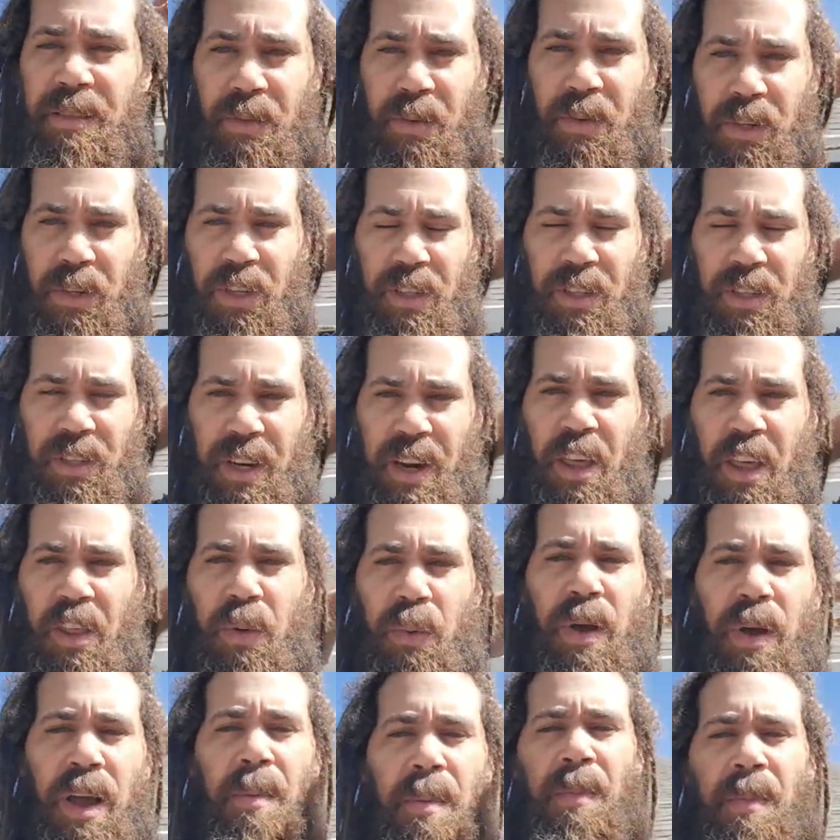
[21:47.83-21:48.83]
which is another
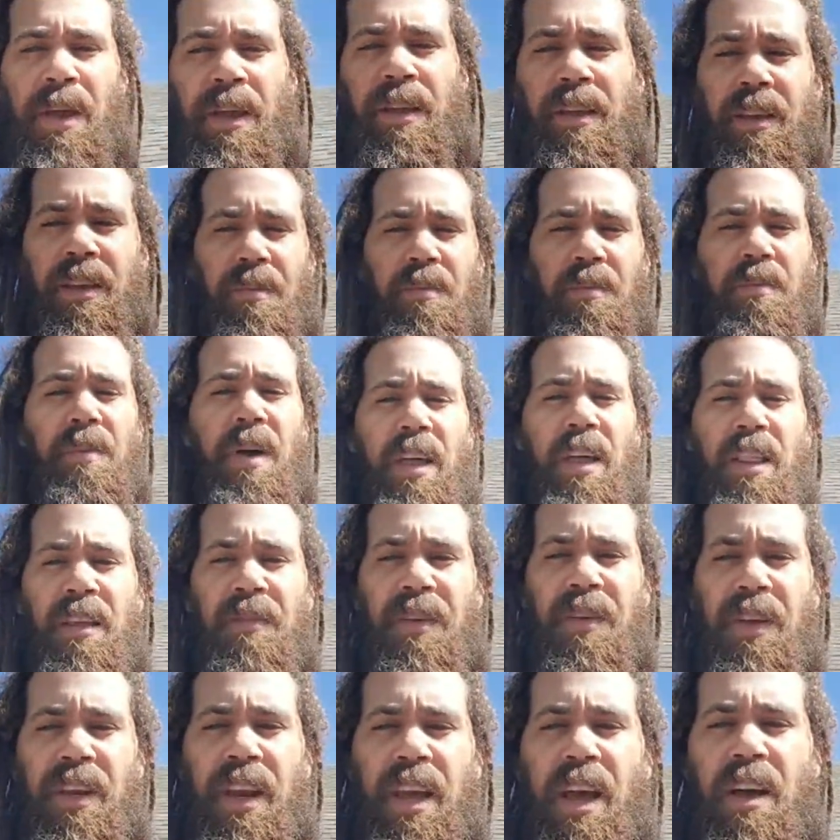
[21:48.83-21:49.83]
way I make my
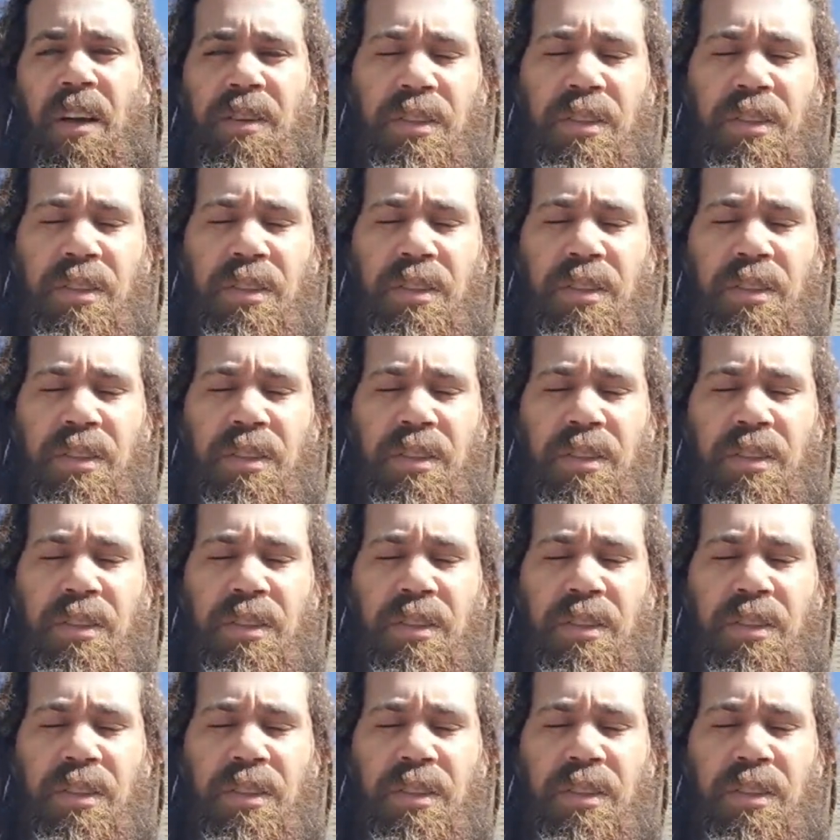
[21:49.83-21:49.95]
living now.